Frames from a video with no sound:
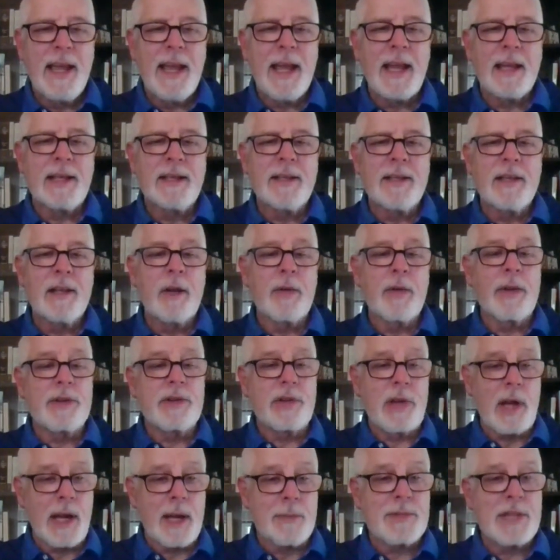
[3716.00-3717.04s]
And,
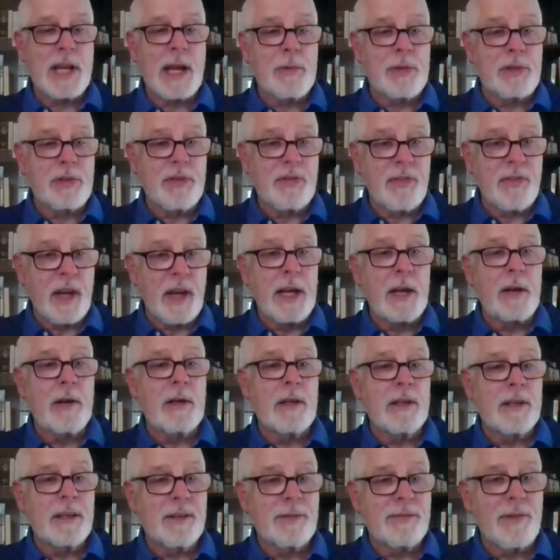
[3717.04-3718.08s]
the times I was
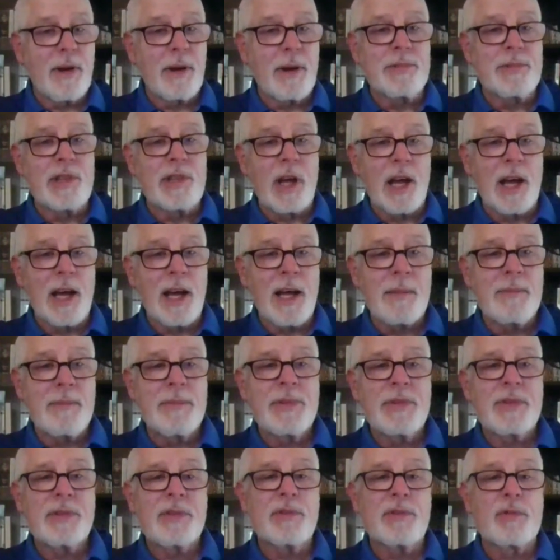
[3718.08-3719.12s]
fired from
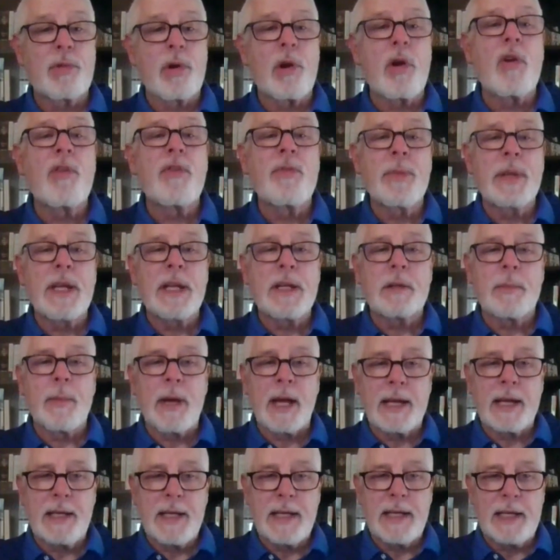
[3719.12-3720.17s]
jobs drove me to
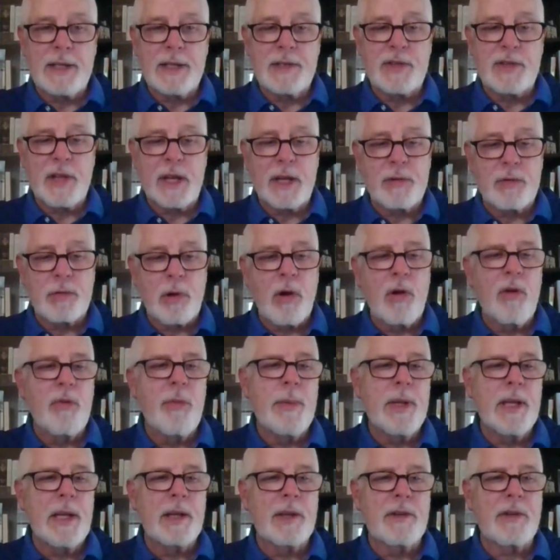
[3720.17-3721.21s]
my knees. They
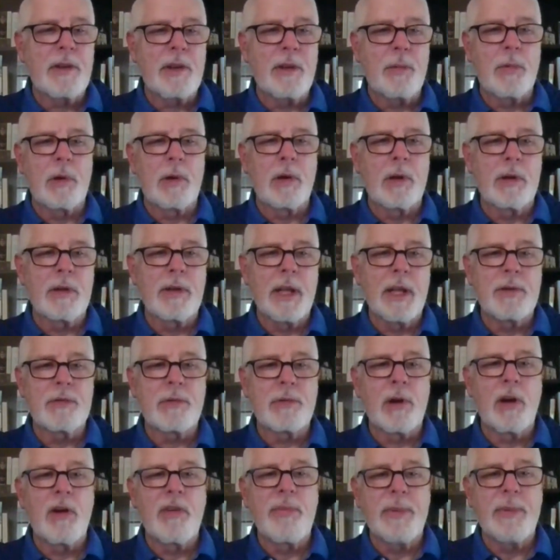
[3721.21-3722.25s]
drove me into the Word. They
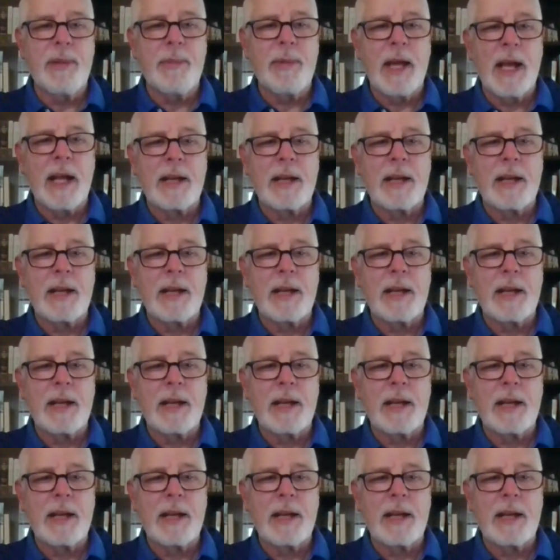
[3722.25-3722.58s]
drove me